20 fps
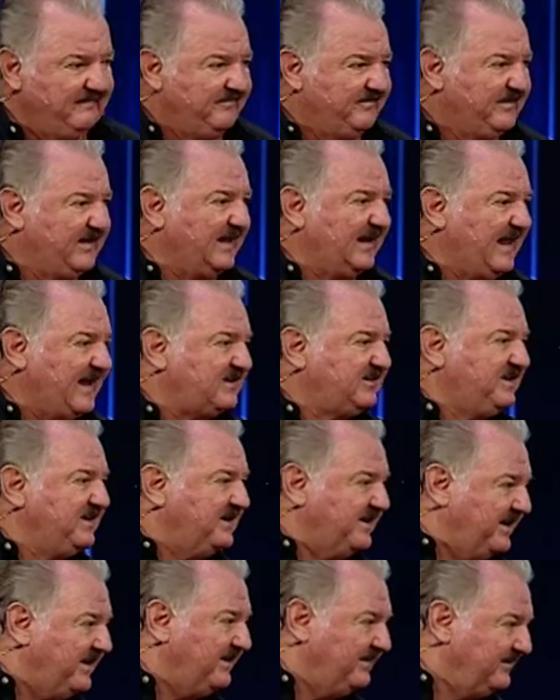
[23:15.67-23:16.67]
the
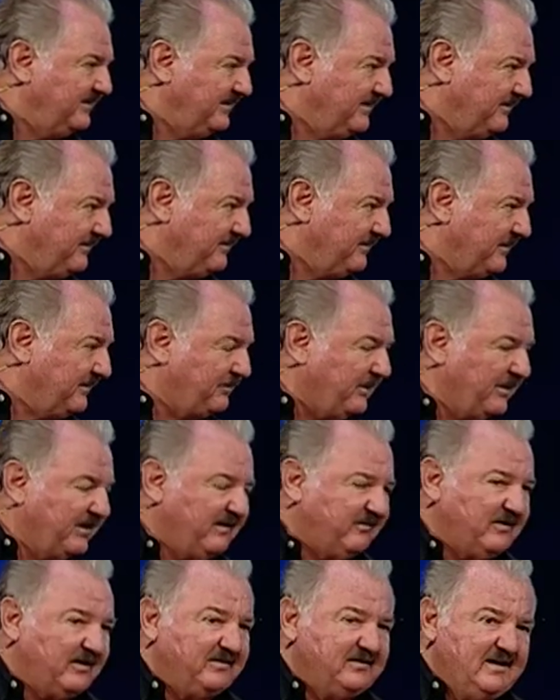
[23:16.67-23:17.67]
elected, the body
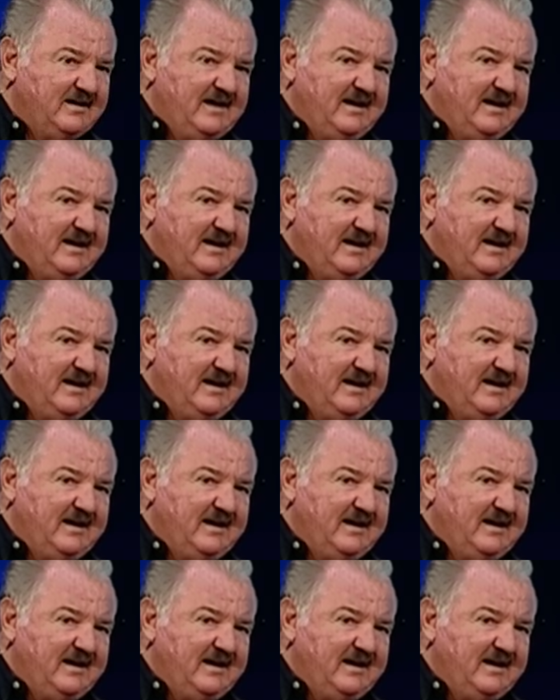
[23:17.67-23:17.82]
of Christ,